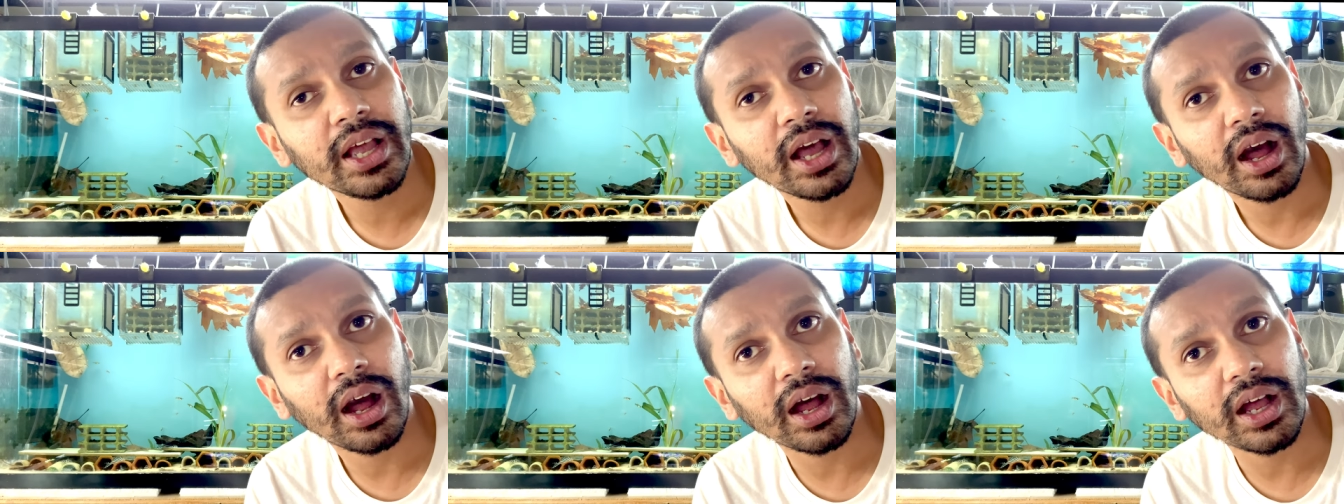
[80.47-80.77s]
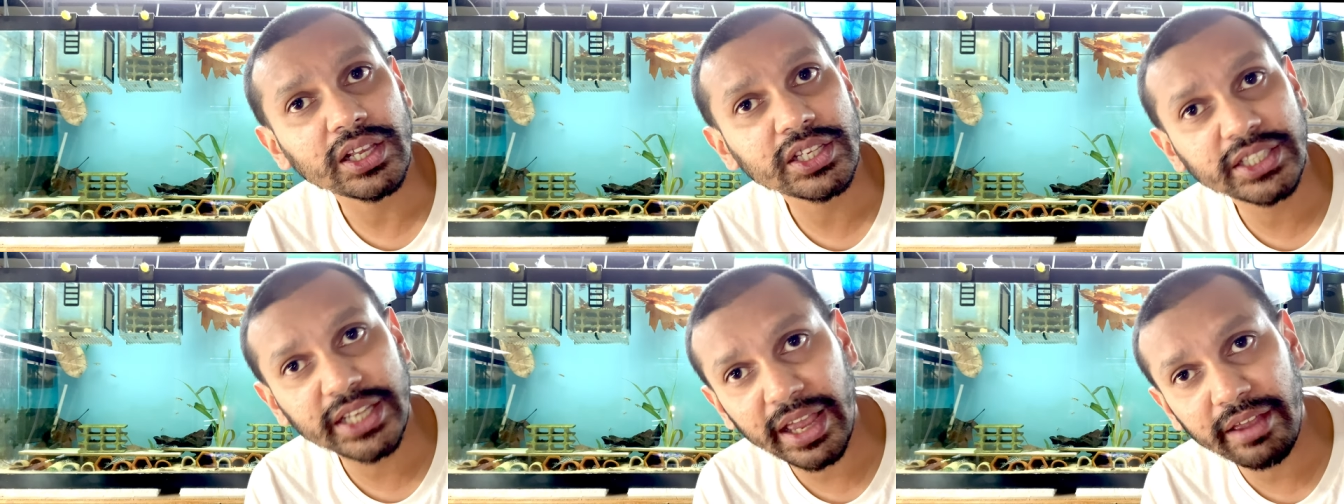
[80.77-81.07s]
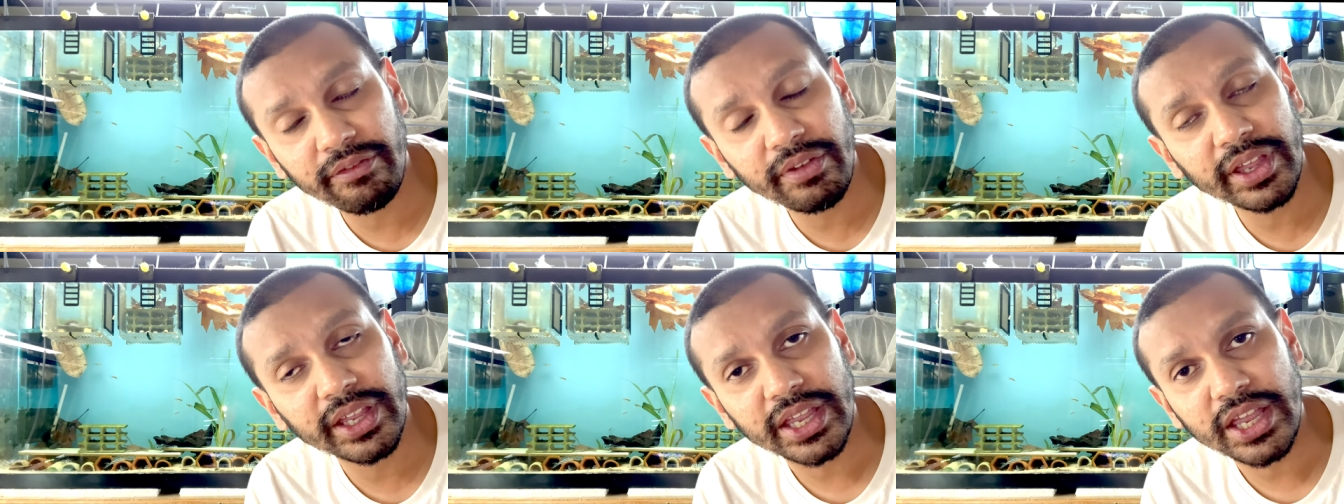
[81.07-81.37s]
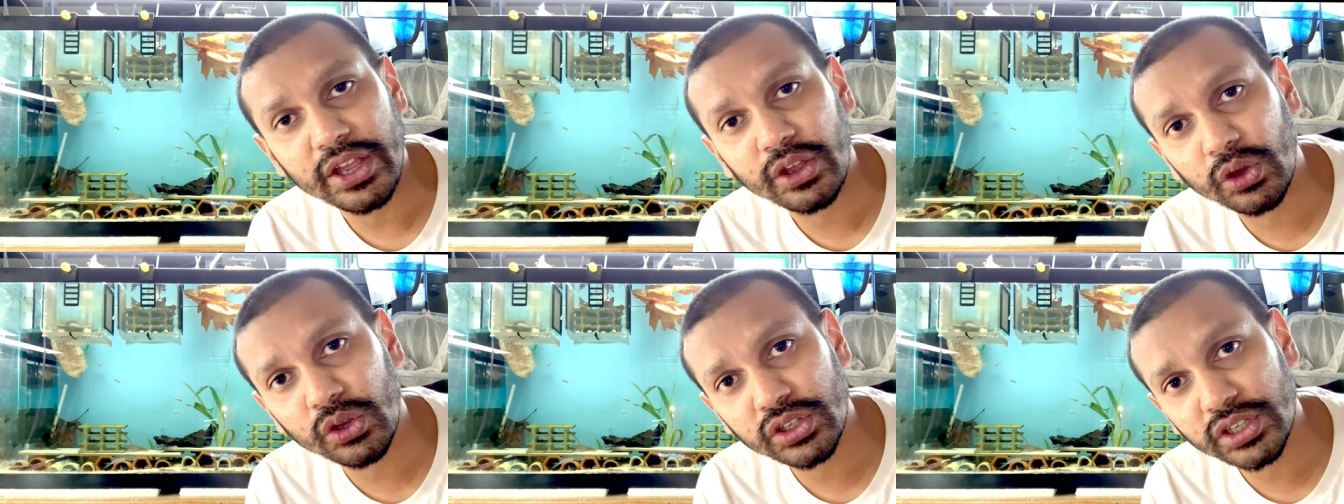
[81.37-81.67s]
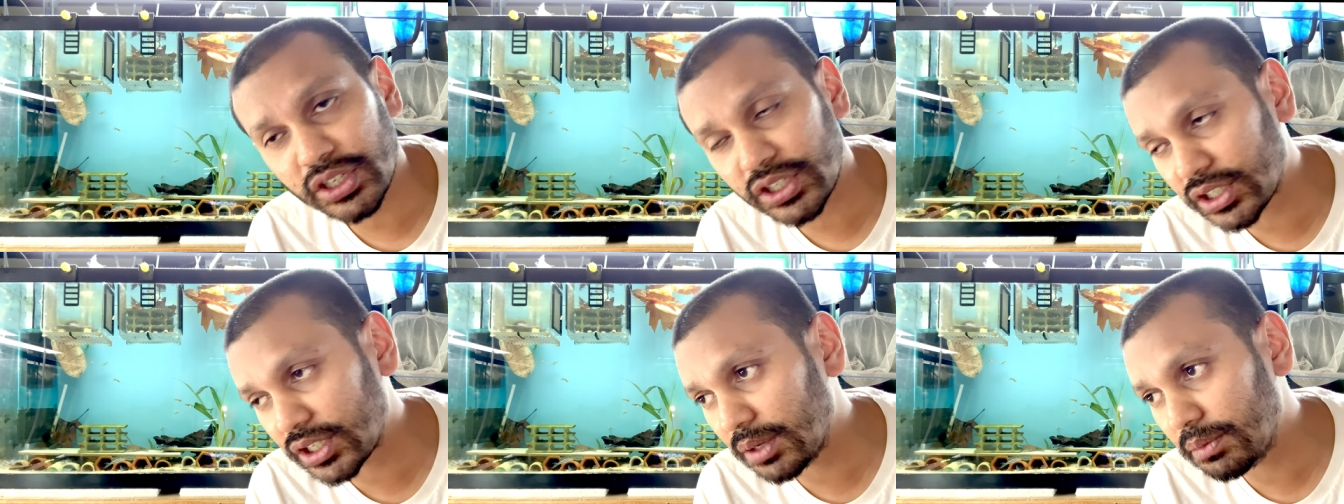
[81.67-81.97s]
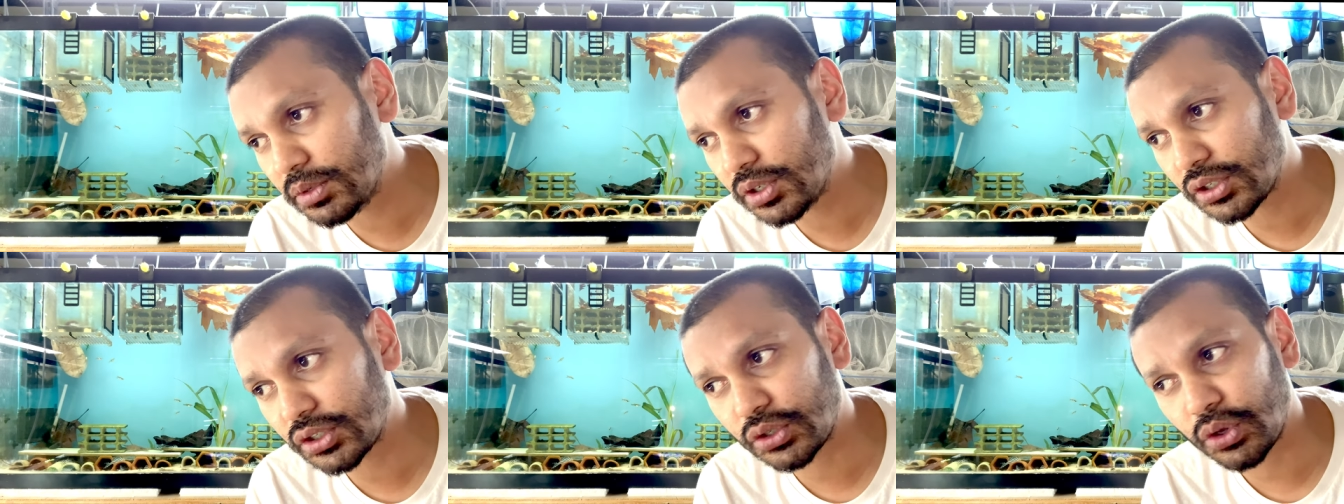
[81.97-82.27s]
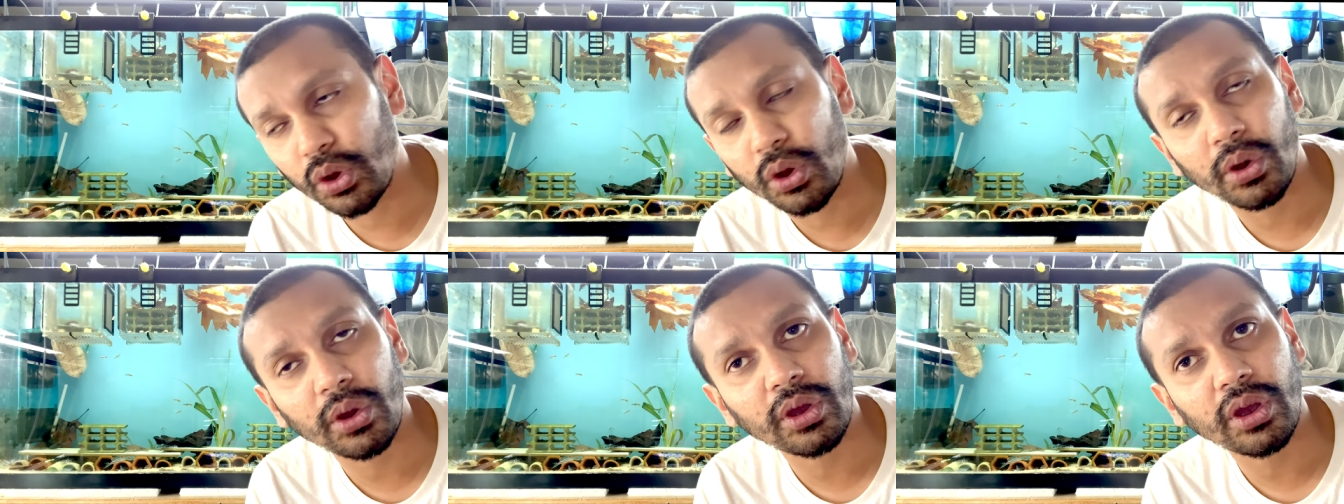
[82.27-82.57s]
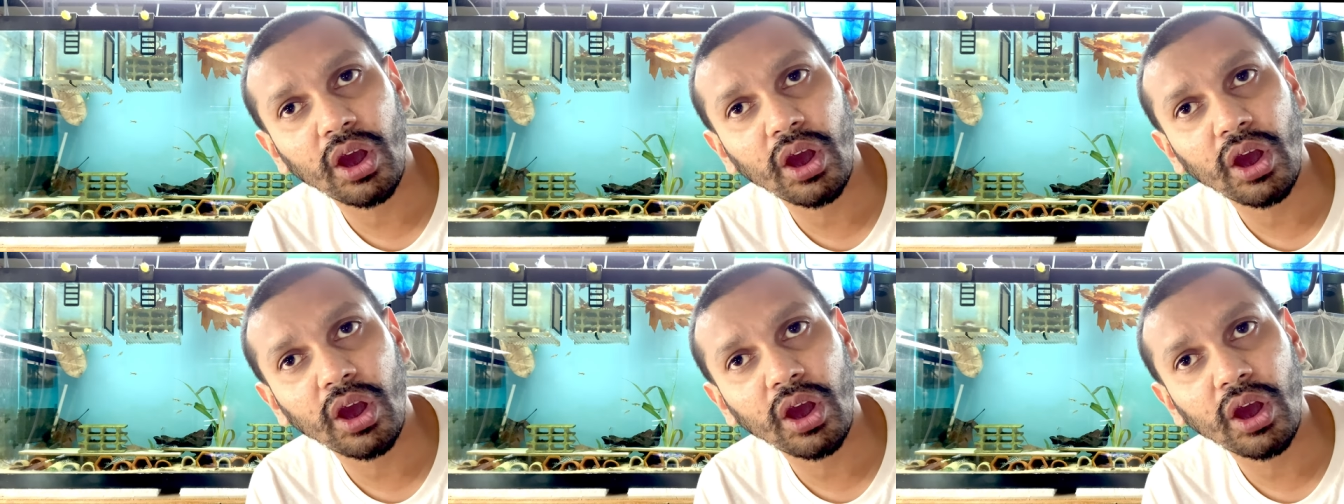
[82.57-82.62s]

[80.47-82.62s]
uh, saving ecosystems, so